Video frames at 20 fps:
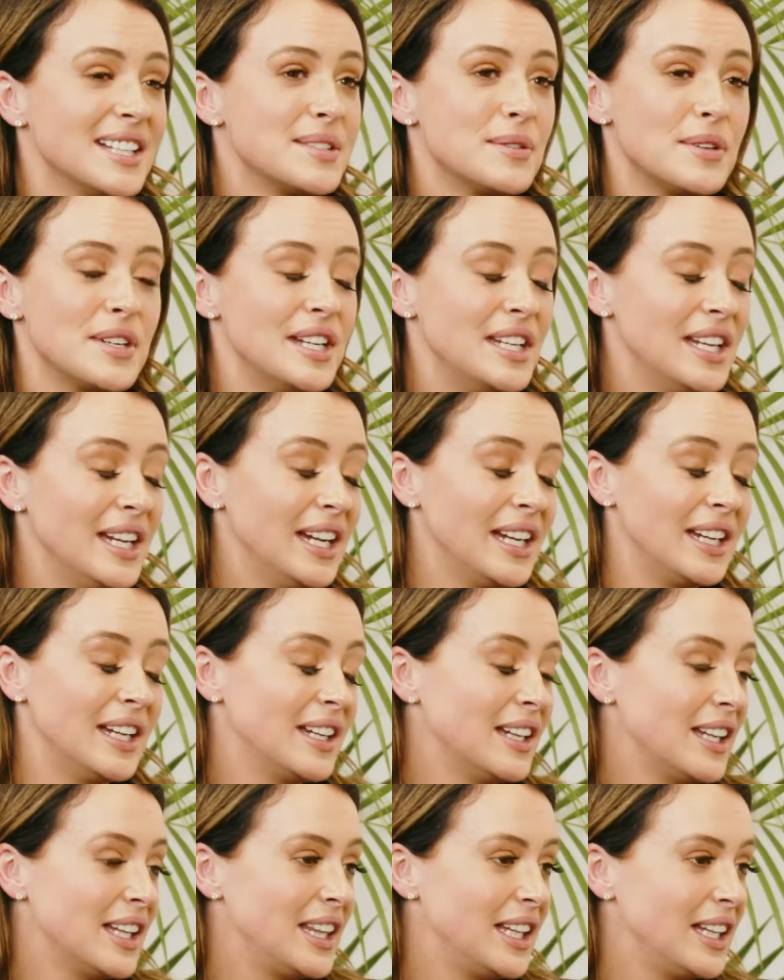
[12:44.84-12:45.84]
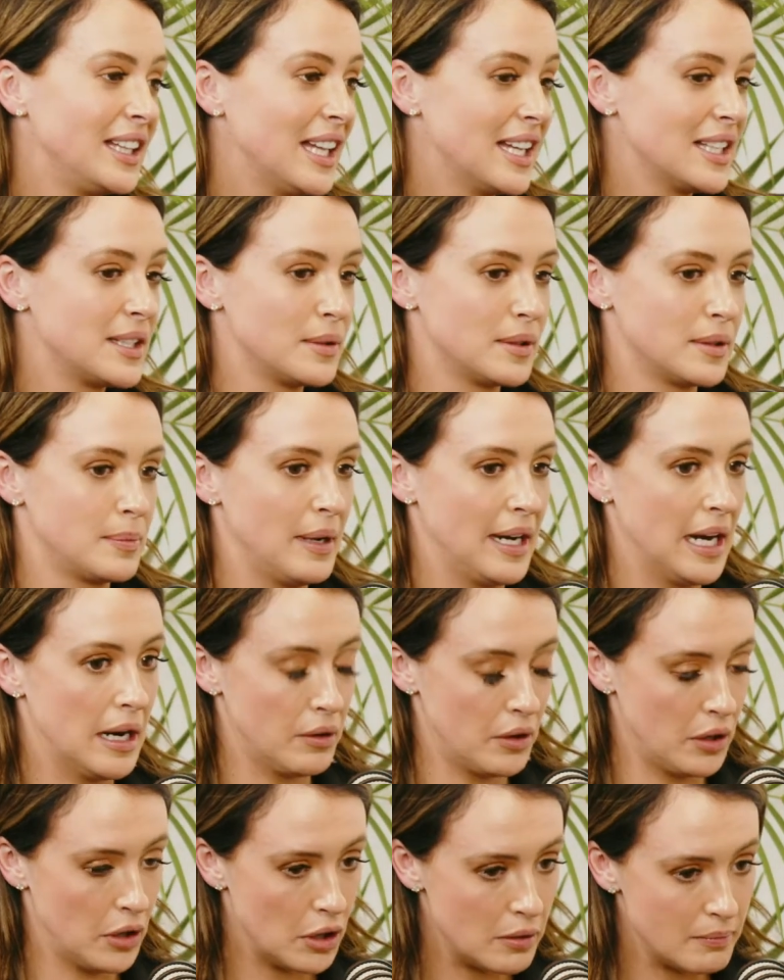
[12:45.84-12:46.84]
that's what you need, and I think that's what's been
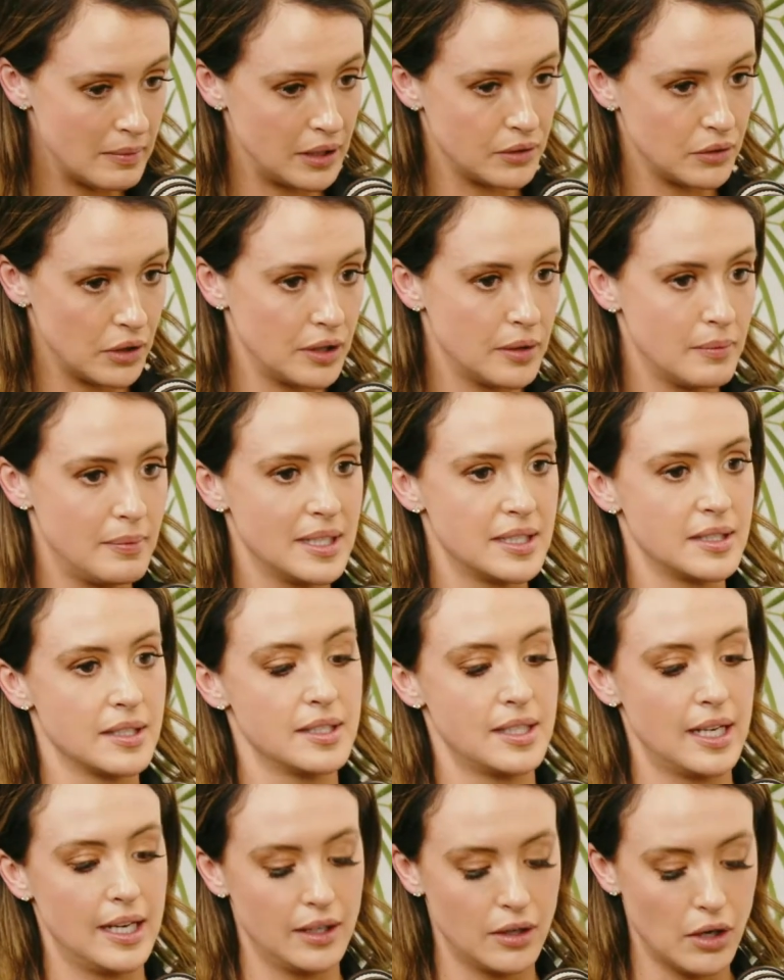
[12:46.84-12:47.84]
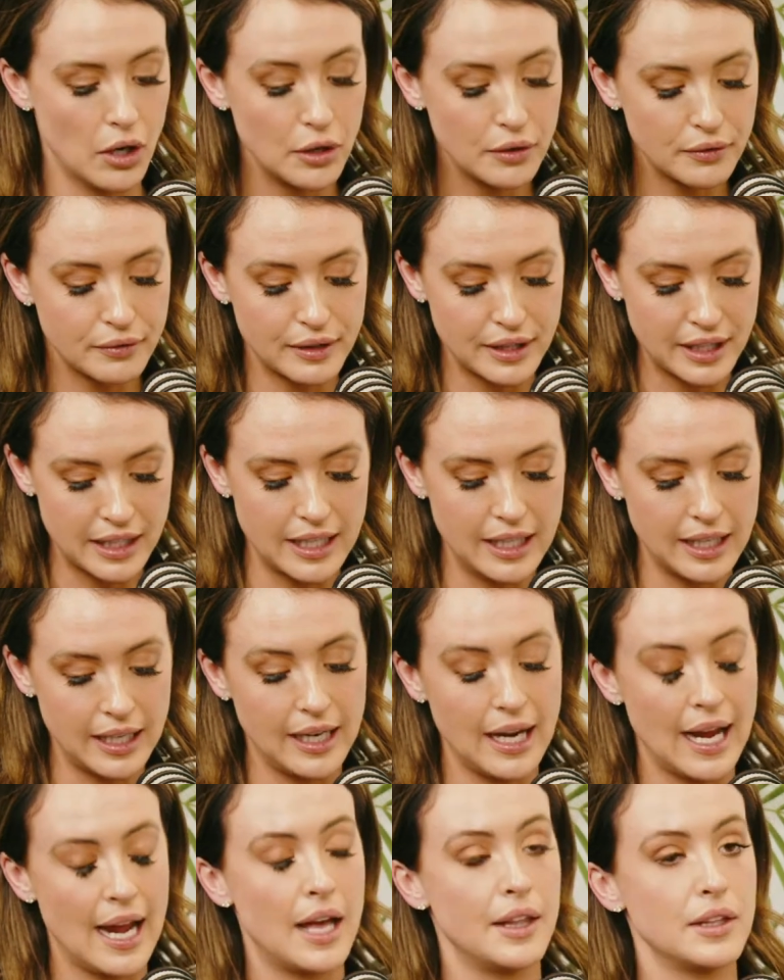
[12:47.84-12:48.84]
able to help me grow the business, and over the
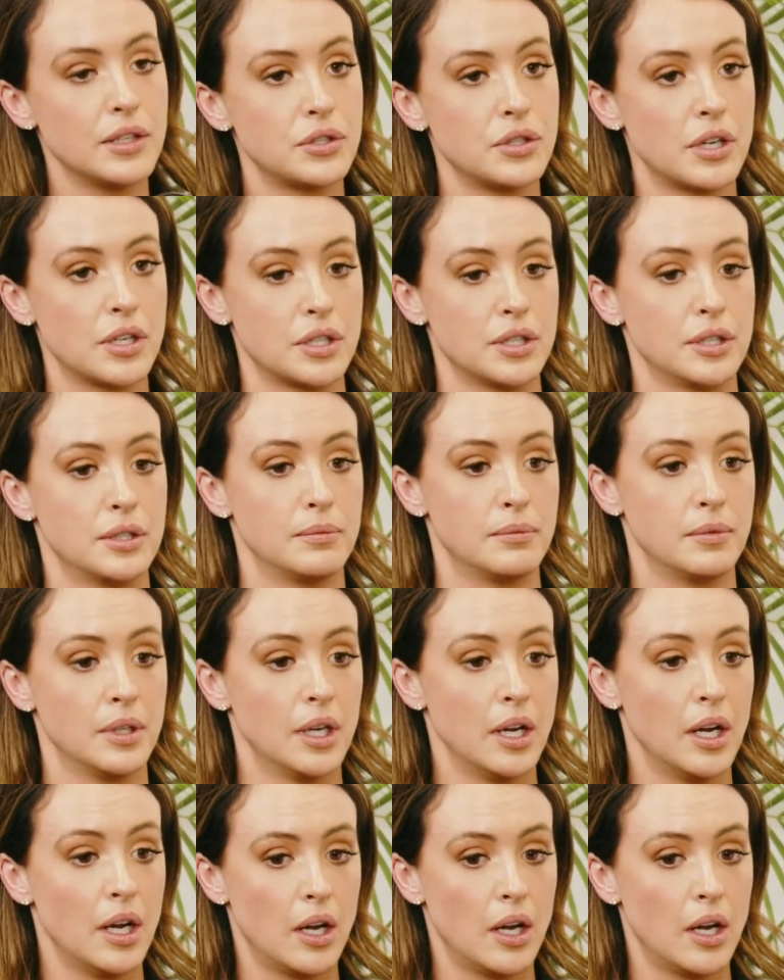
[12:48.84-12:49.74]
year how the structures, and